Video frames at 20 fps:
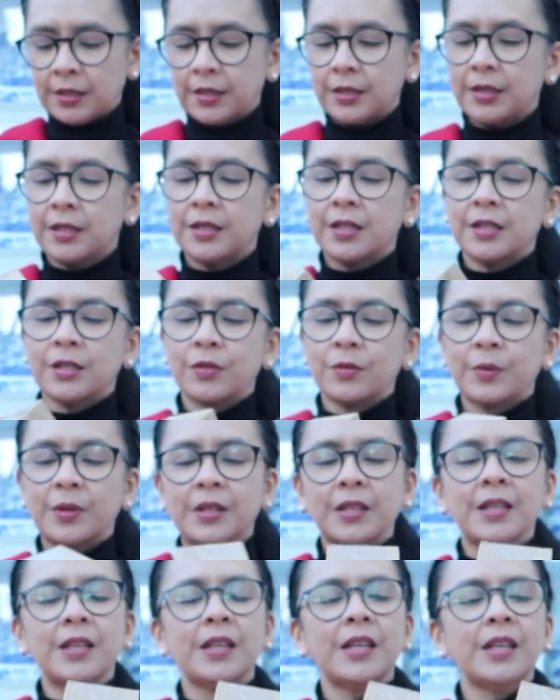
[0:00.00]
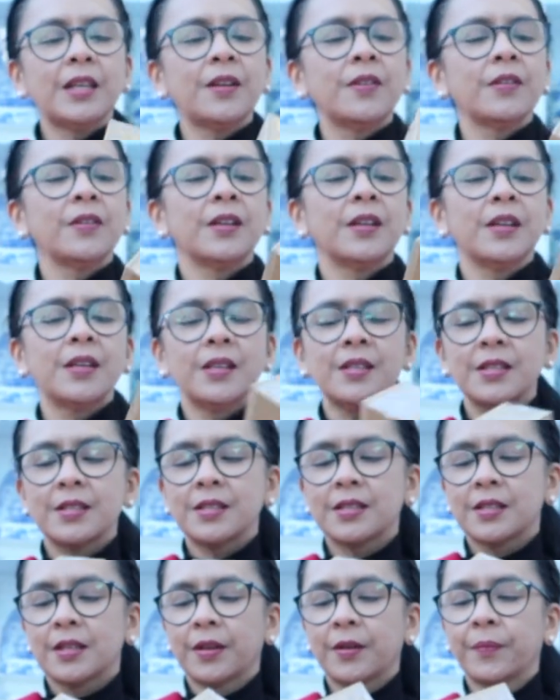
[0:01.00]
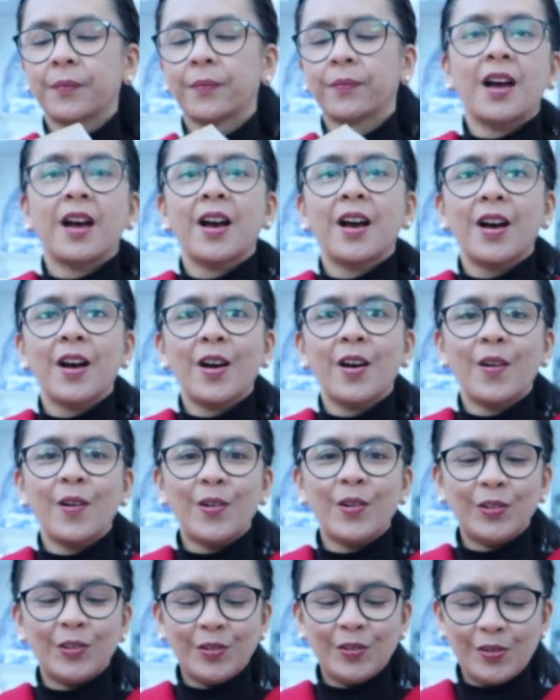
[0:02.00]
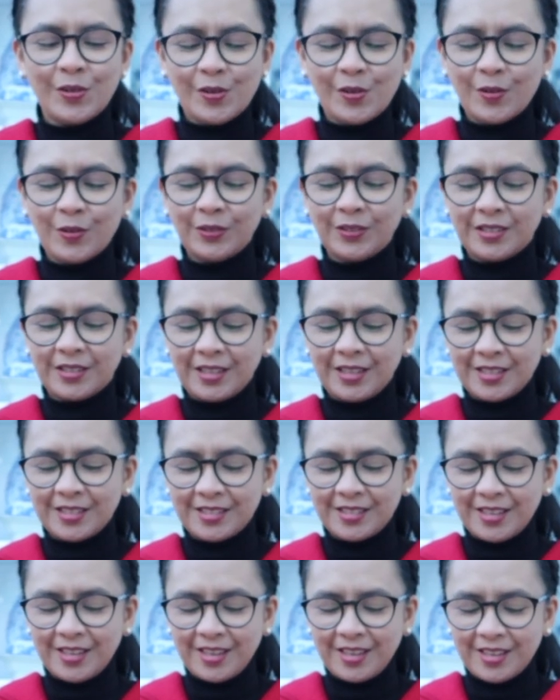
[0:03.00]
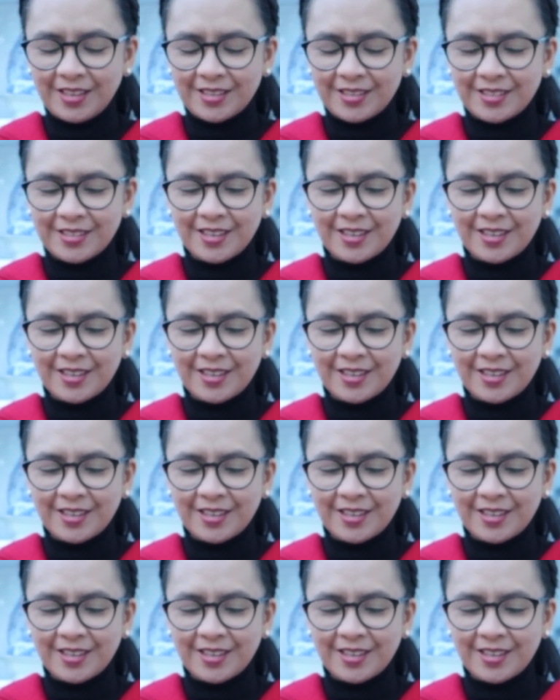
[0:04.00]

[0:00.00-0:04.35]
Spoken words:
Another one here is, oh no, this is,